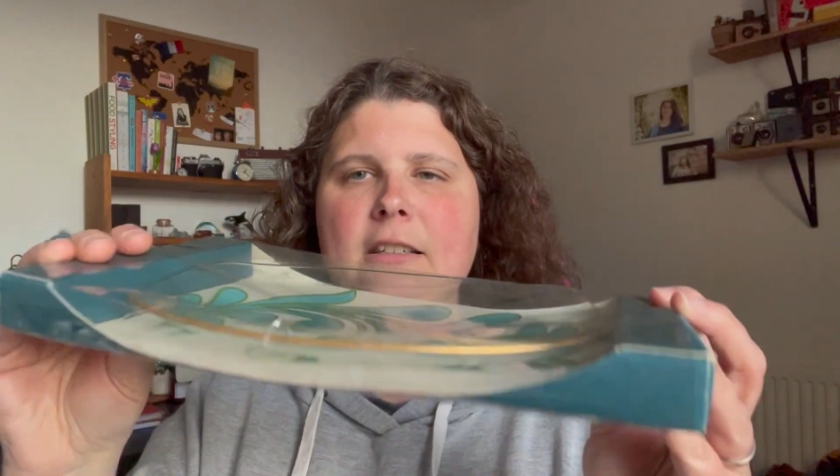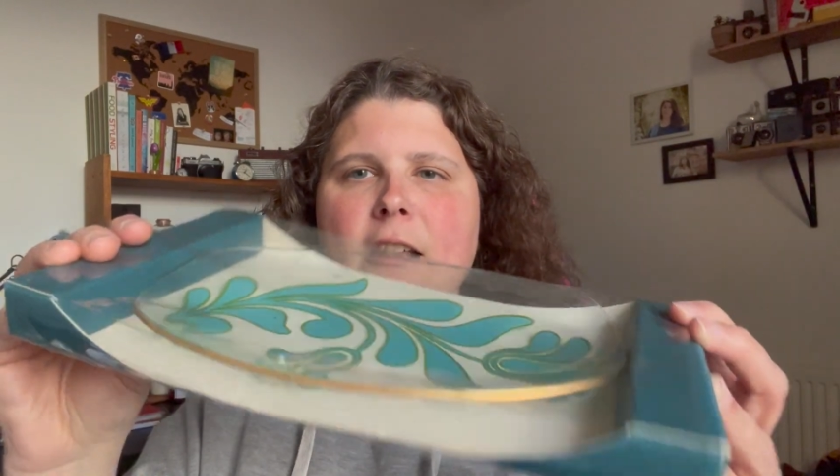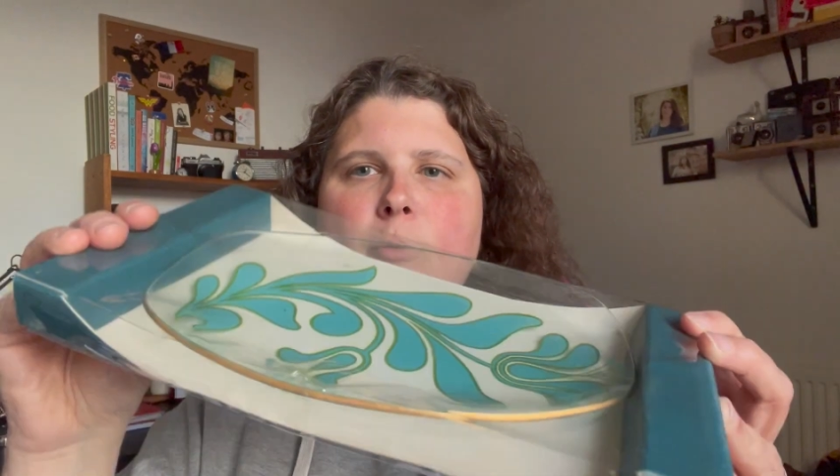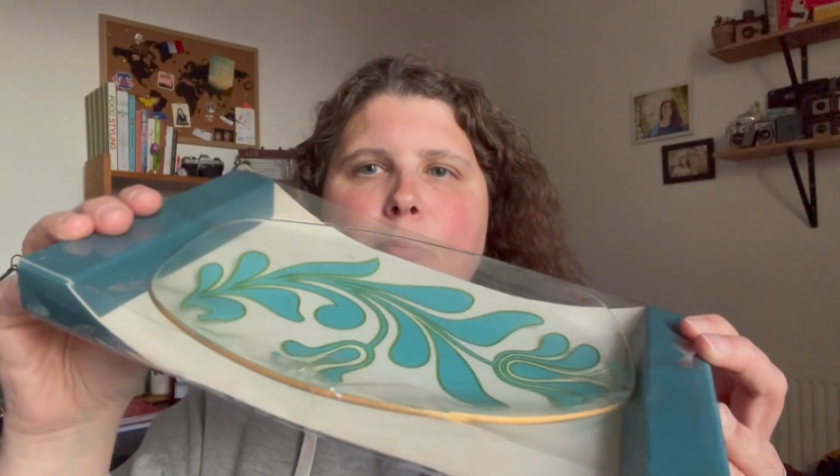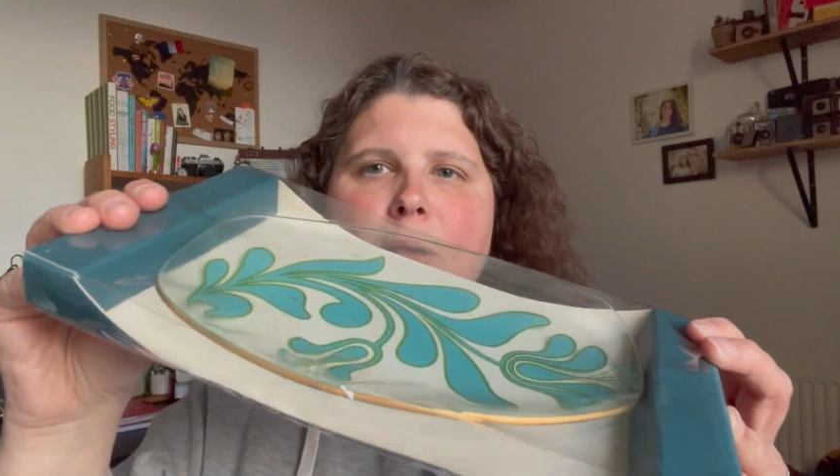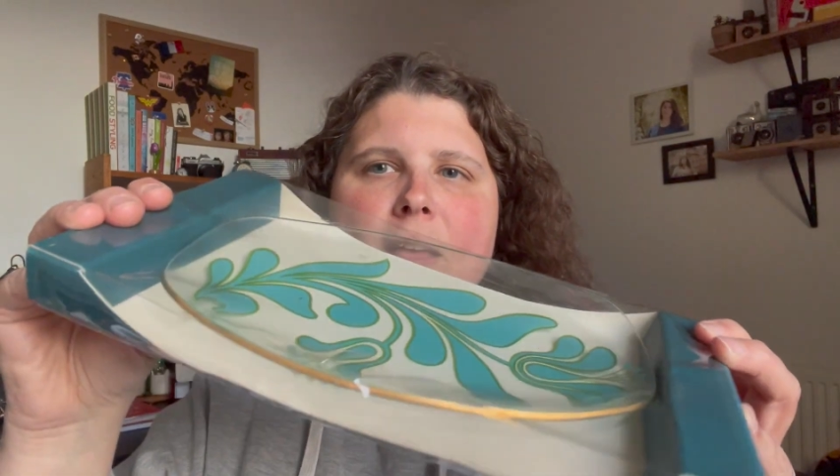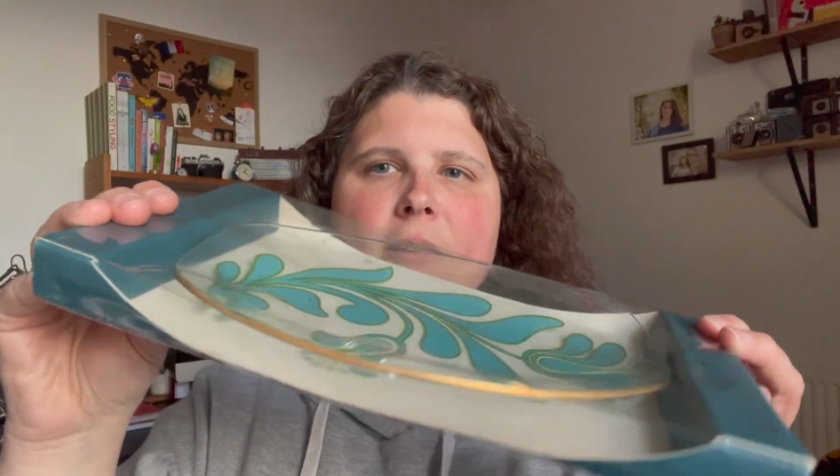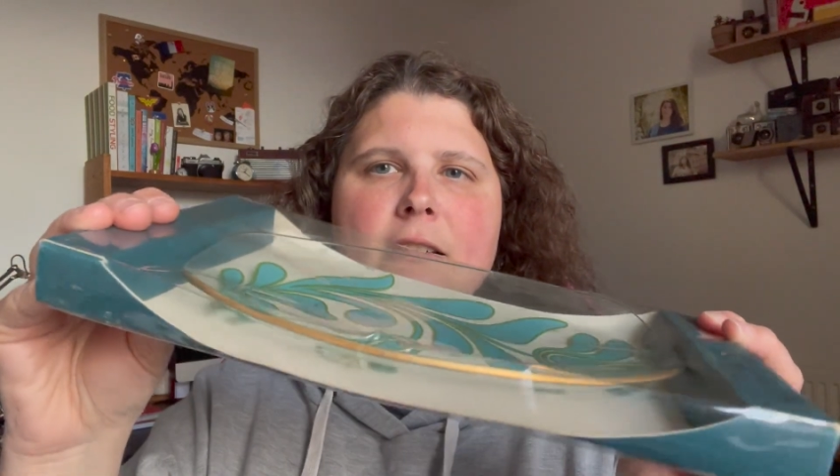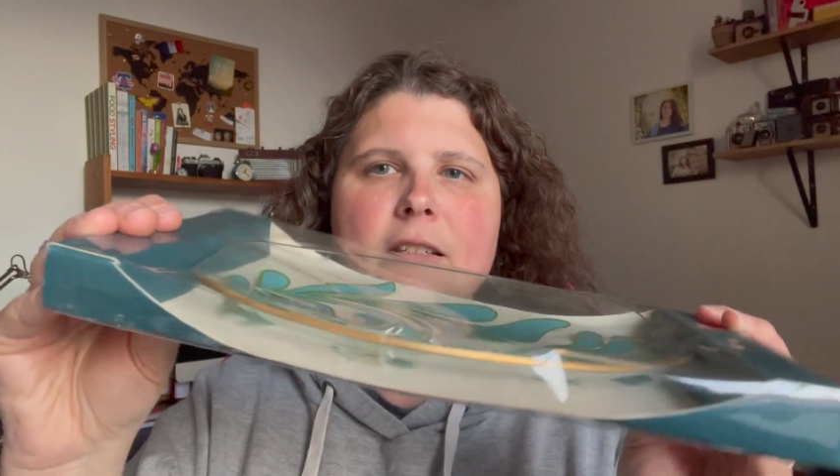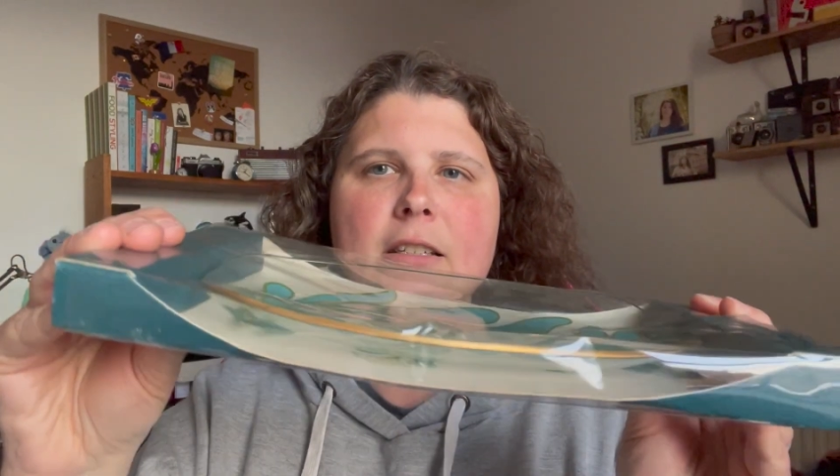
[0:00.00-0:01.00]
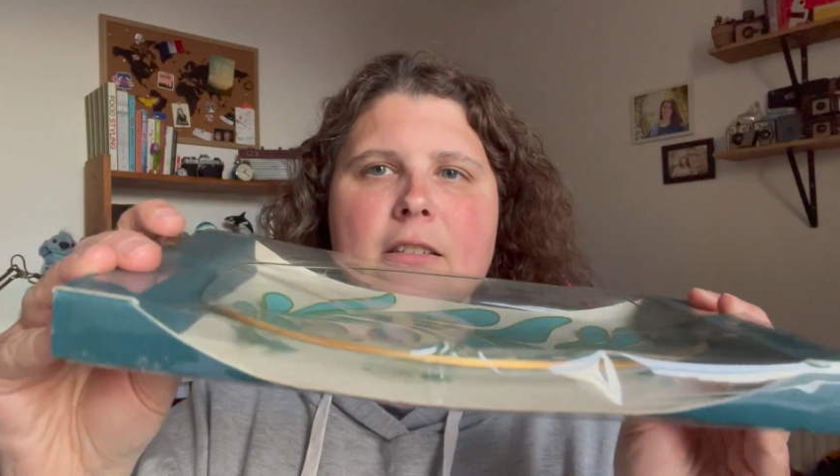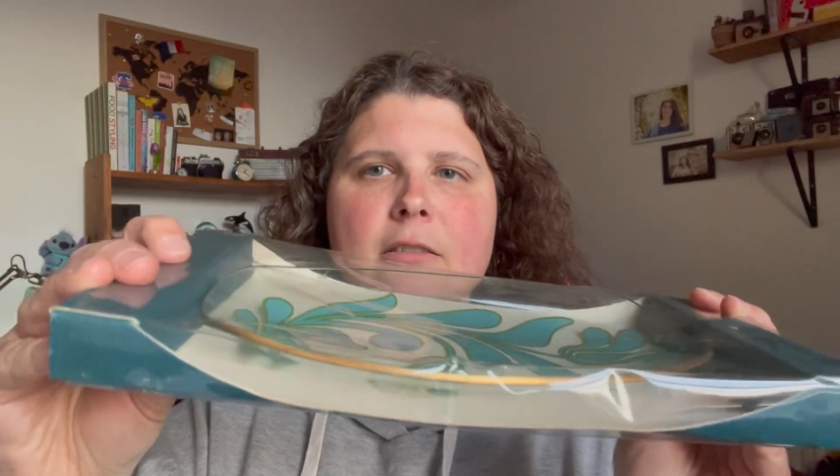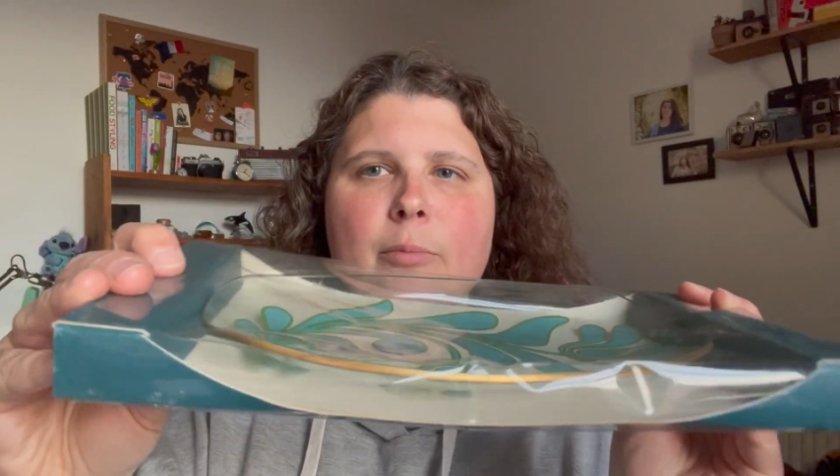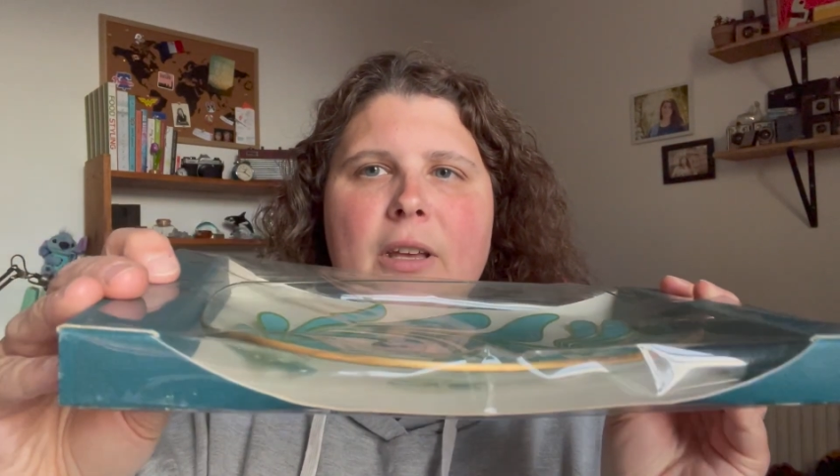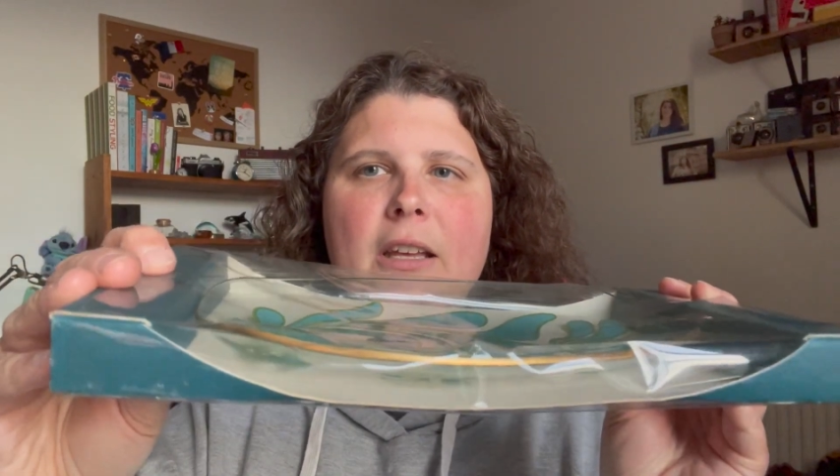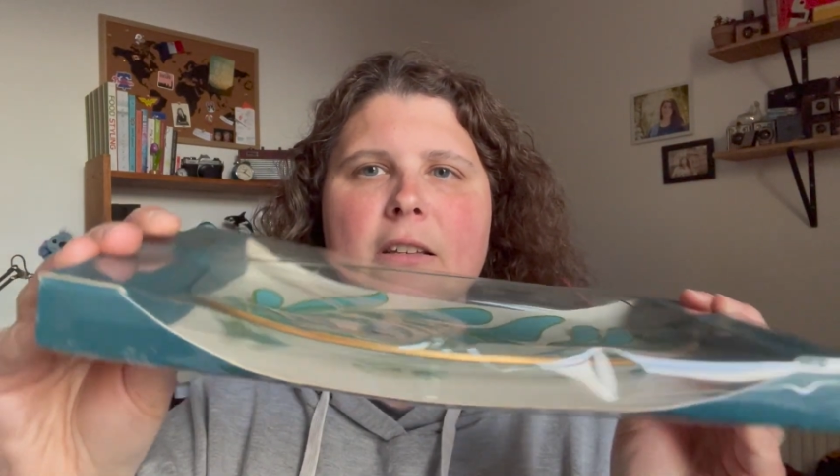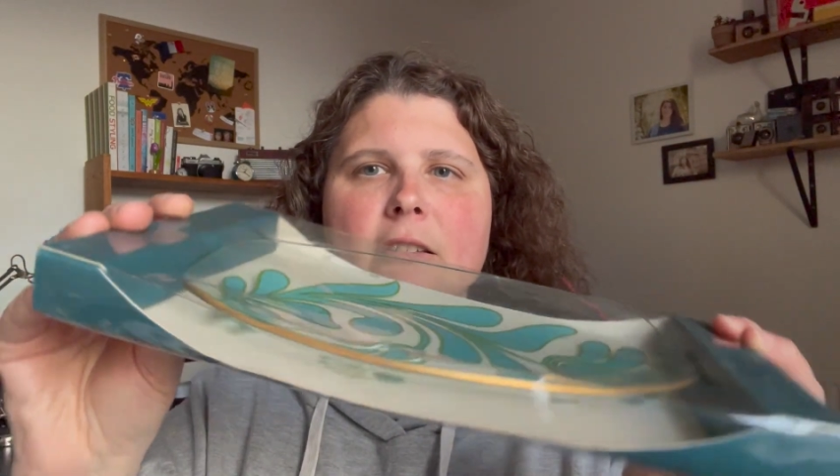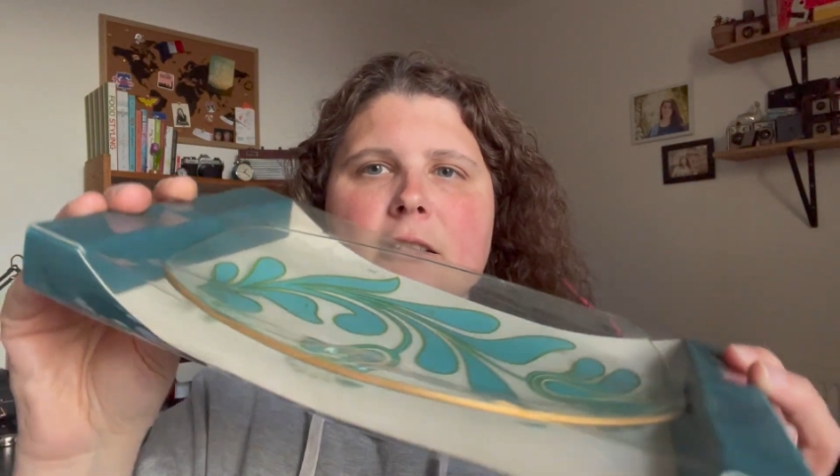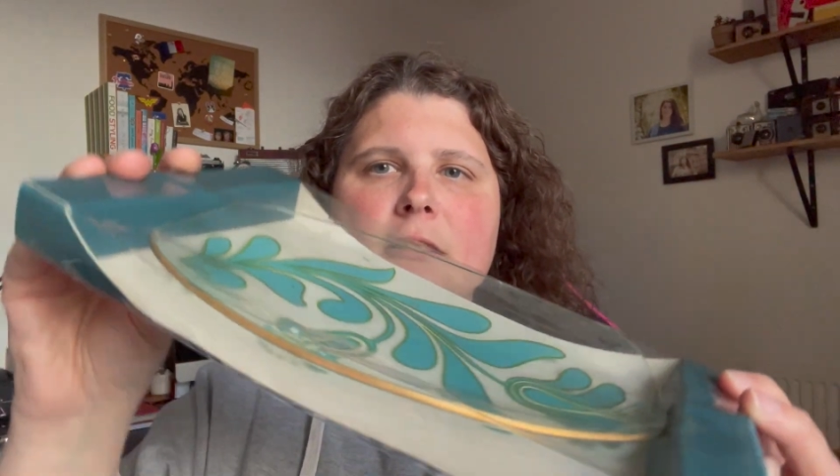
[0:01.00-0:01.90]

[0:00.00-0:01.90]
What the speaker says: and bent a bit.